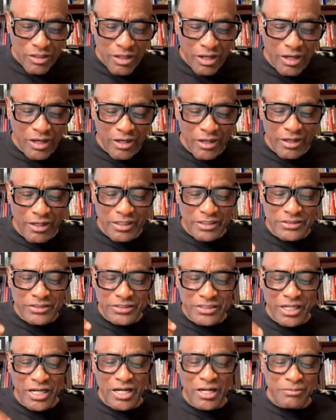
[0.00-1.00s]
Uh, uh,
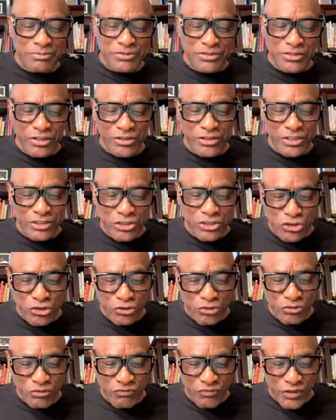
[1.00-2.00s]
Psalms
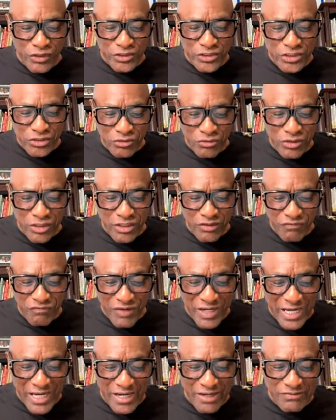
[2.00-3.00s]
32, verse 3 to
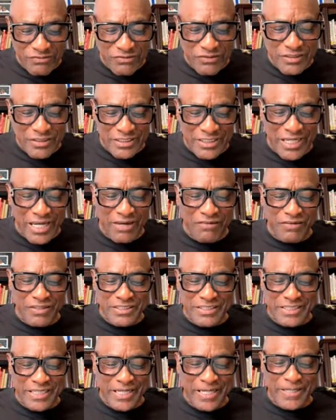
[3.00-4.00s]
5,
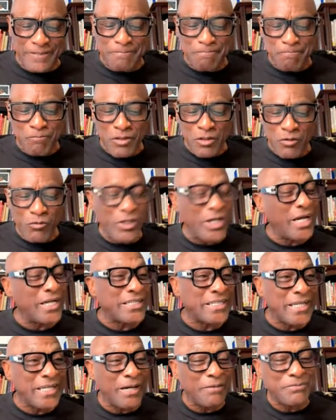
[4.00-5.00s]
David said, When I
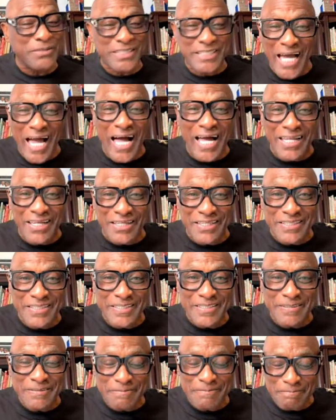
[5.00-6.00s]
kept silent,
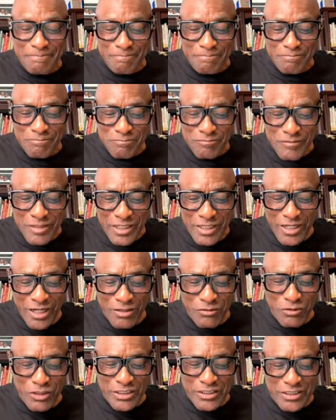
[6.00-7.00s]
Mm. in
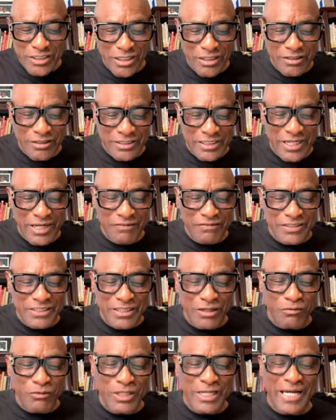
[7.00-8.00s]
other words, David
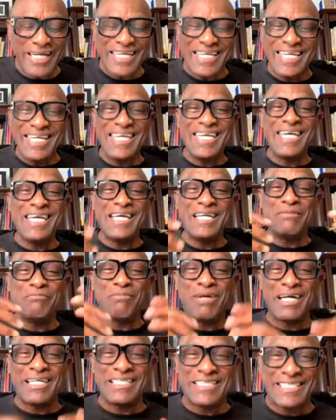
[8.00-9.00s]
said, When I hid
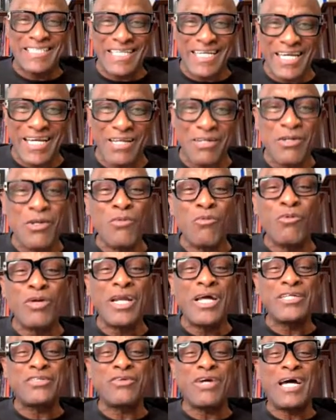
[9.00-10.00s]
my sin, mm.
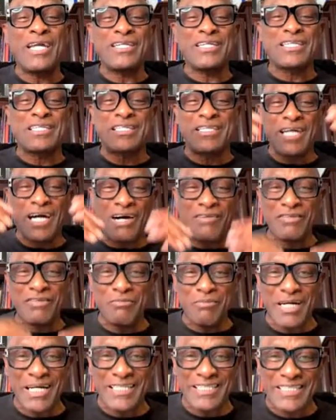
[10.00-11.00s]
when I tried to cover
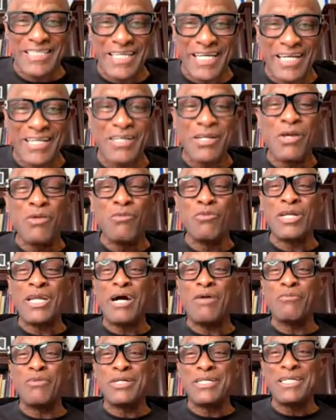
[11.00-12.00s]
my sin, when
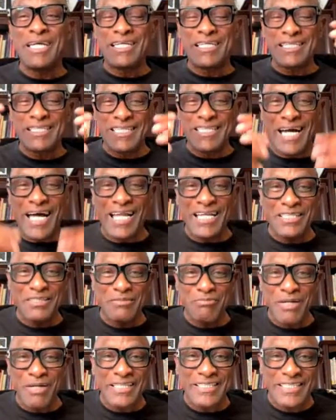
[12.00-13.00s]
I wouldn't
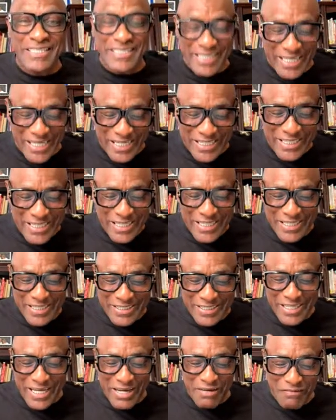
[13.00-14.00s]
acknowledge my sin,
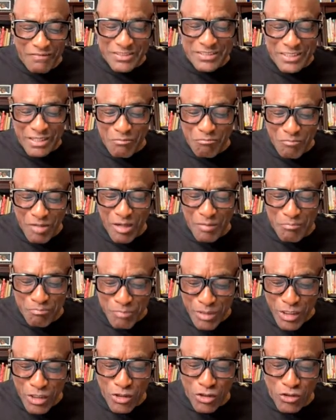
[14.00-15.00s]
David said, My
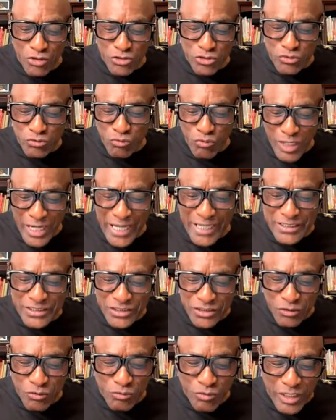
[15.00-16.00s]
bones
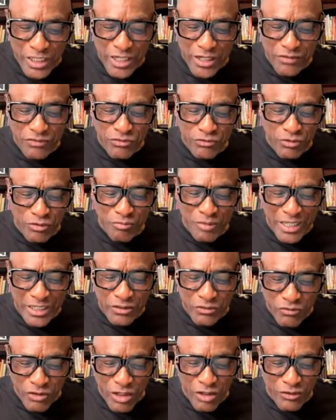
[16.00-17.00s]
waxed away through my
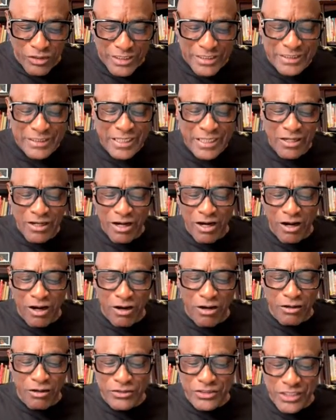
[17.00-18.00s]
groaning
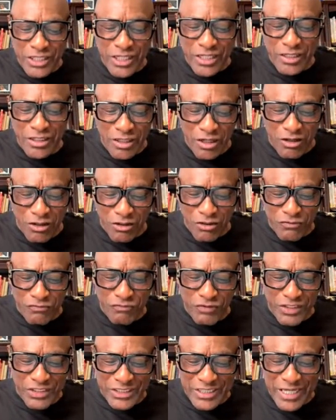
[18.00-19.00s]
all day long,
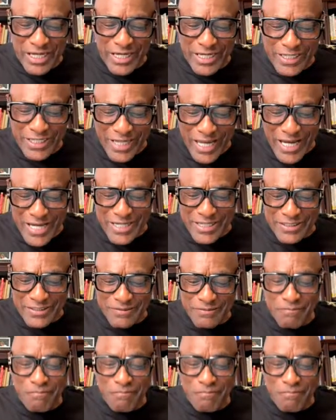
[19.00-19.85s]
for day and night.